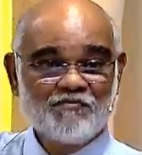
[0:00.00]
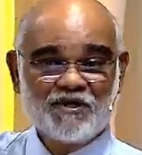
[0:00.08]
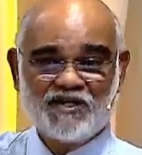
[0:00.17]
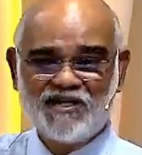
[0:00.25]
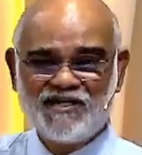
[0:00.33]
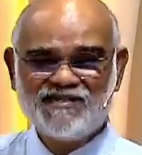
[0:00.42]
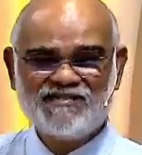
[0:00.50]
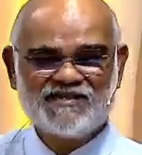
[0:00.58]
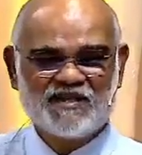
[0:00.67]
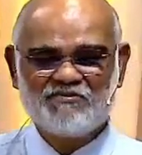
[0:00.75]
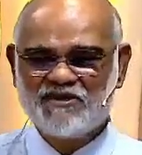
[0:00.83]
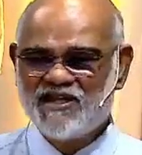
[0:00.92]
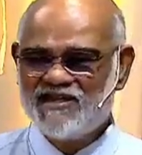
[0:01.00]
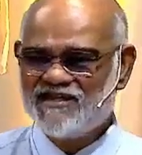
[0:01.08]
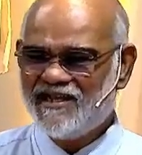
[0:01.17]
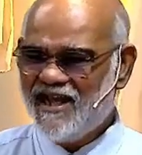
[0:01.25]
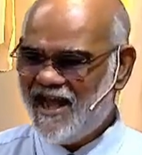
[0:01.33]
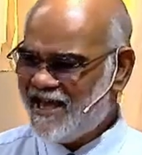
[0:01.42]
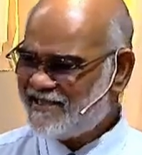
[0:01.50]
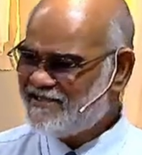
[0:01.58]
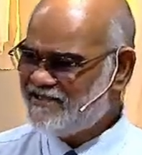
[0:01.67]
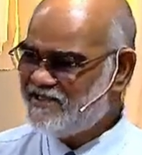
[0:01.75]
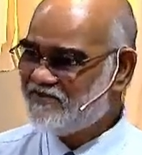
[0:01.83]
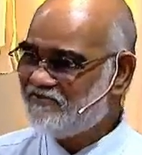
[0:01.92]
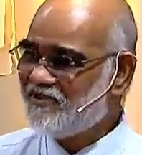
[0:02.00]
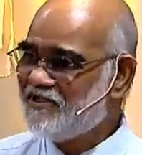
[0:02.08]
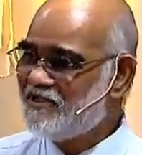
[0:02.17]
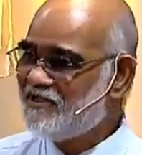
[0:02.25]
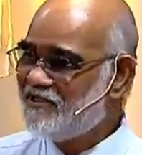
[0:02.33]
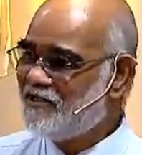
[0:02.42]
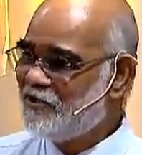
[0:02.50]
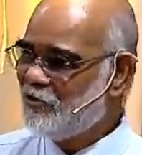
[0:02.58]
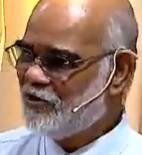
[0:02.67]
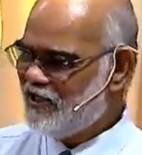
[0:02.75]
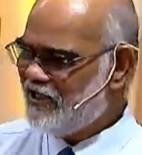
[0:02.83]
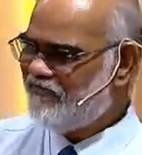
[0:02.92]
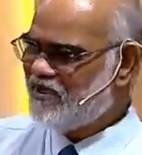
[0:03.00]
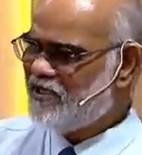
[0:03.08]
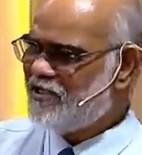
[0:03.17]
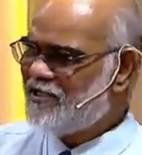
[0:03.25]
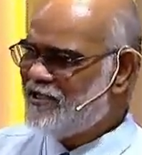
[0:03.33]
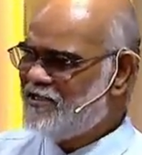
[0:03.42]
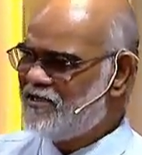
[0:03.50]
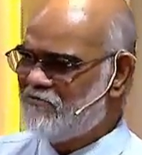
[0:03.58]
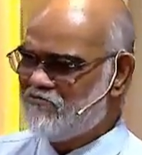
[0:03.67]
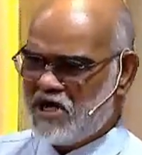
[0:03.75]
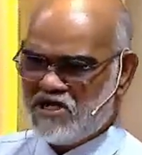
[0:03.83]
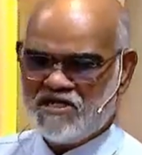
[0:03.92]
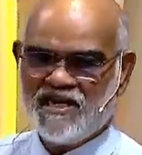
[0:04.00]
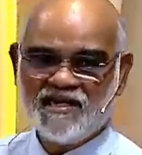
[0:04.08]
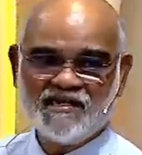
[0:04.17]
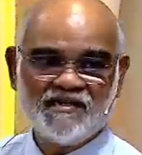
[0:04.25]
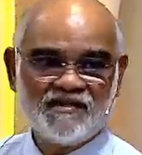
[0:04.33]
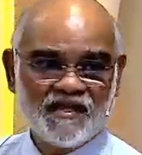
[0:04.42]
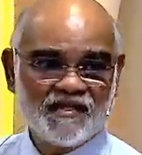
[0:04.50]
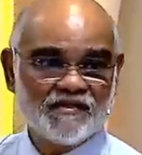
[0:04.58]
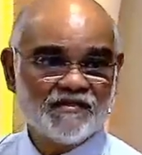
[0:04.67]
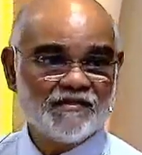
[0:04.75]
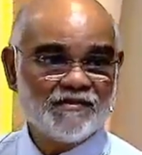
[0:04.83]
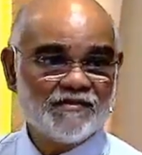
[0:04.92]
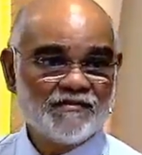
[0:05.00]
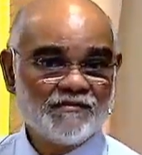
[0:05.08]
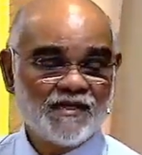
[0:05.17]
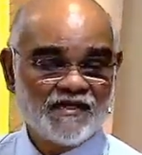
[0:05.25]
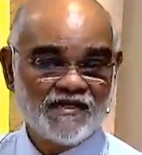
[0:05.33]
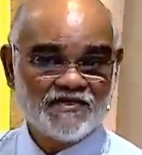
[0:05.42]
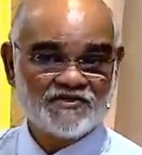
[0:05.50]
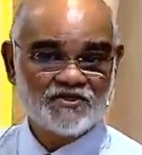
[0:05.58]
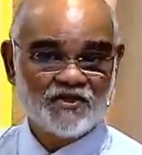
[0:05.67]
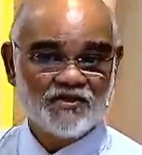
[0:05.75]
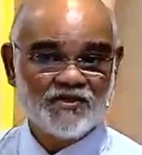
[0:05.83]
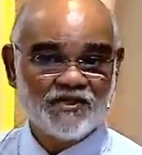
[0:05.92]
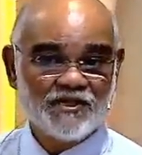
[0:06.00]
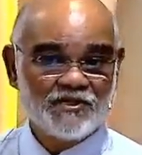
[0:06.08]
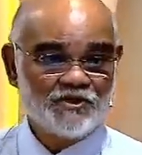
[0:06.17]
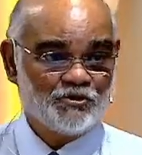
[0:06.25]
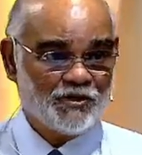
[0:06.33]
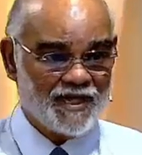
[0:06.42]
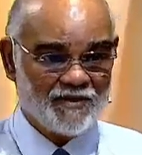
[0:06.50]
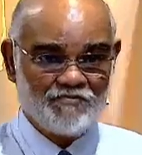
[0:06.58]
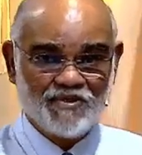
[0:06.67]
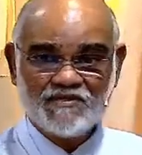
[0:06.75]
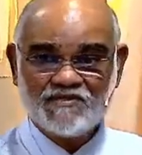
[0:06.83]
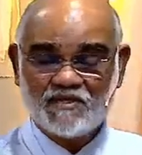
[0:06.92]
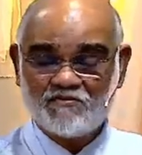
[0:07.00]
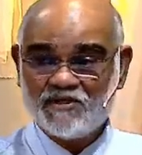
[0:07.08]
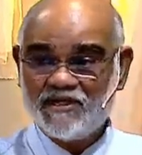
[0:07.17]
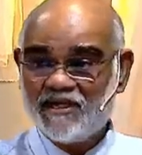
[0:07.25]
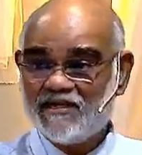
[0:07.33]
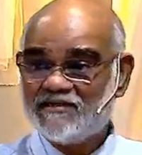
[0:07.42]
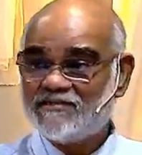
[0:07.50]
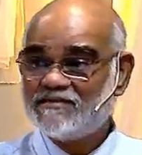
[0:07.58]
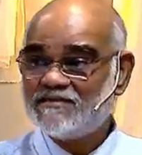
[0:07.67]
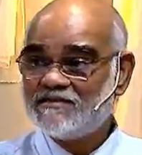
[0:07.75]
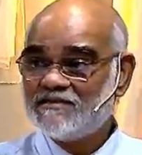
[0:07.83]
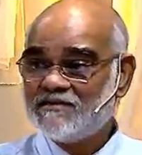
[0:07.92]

But he did something active with even the mundane thing that he saw to help somebody else.